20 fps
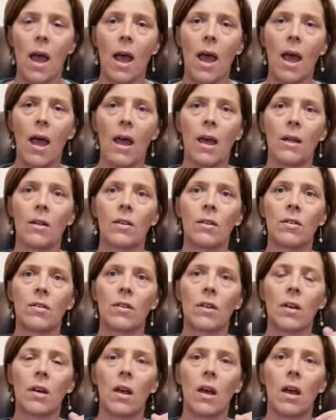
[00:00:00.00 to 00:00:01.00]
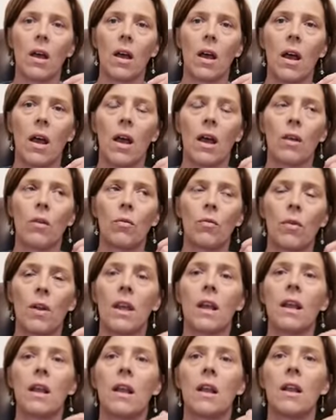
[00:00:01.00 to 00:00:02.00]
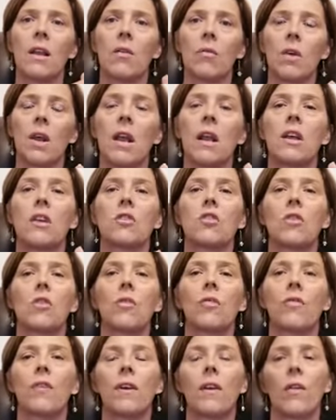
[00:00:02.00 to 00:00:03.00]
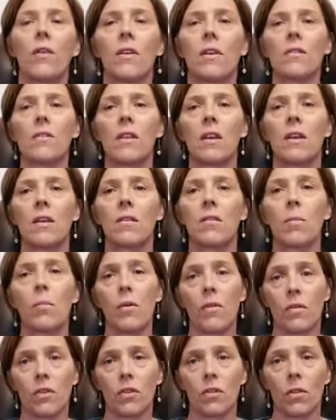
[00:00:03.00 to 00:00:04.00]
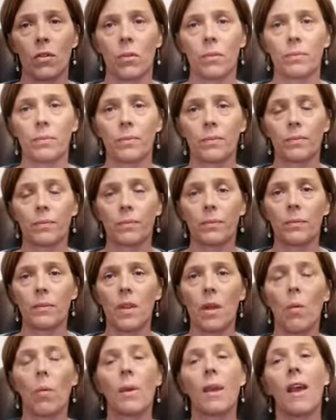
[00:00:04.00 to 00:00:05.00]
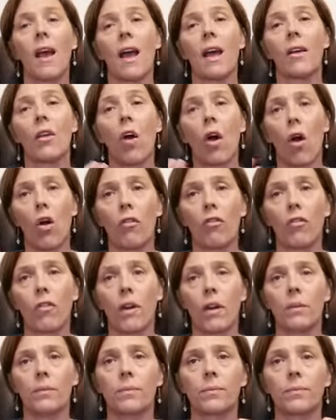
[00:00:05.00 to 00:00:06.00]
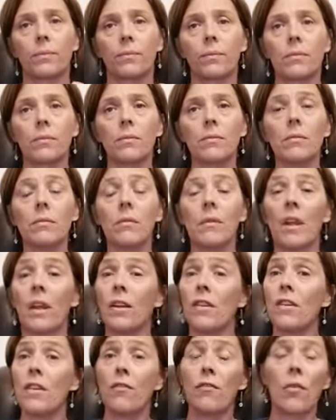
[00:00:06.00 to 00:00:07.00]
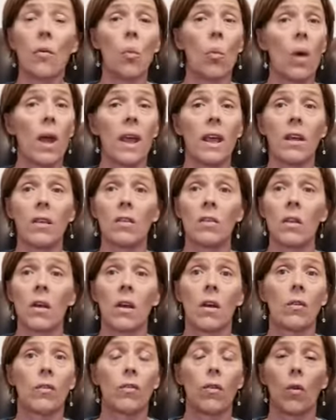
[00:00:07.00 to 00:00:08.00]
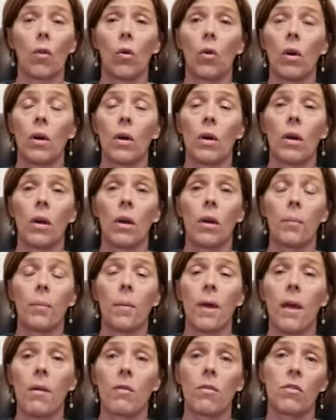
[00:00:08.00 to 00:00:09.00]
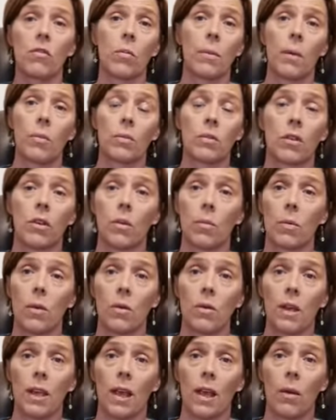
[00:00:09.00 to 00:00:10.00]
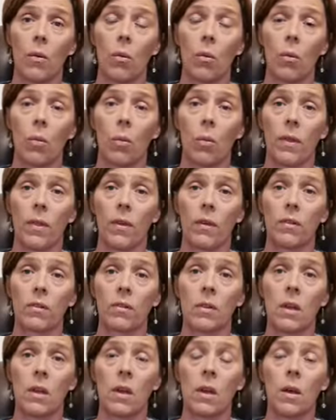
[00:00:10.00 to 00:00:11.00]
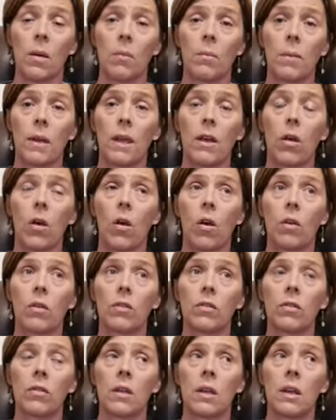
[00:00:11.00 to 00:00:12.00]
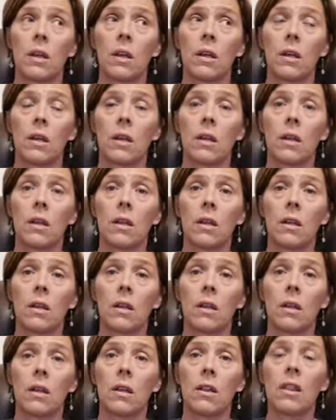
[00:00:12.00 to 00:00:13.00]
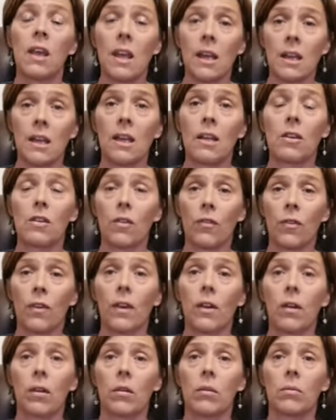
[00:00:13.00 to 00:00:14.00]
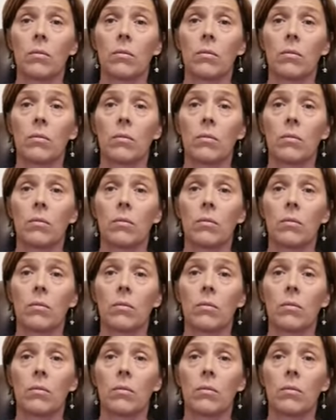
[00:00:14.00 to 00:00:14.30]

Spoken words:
And I really, really do feel this is pivotal, that we can offer different ways for parents to be able to communicate with us, because they need to feel